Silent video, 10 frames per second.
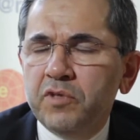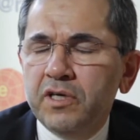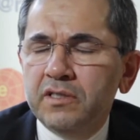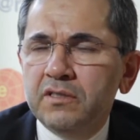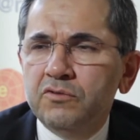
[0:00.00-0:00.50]

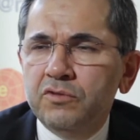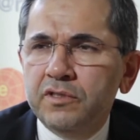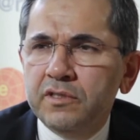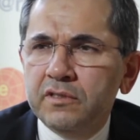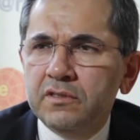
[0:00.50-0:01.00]
by the
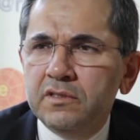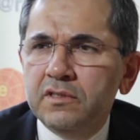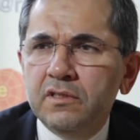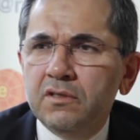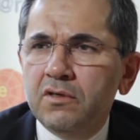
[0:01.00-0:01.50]
nuclear
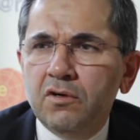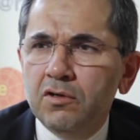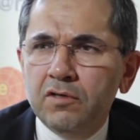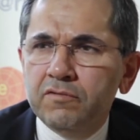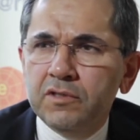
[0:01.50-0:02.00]
deal,
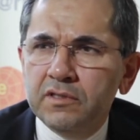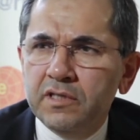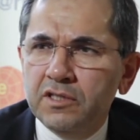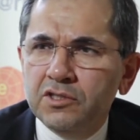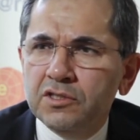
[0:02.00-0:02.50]
all of our
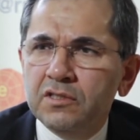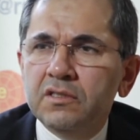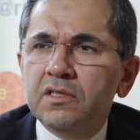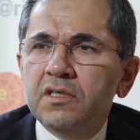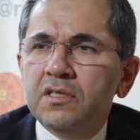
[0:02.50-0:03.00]

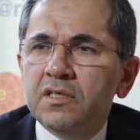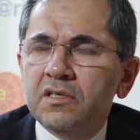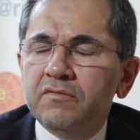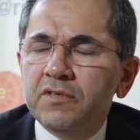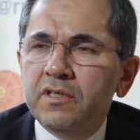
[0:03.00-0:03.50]
attention
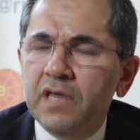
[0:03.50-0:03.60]
will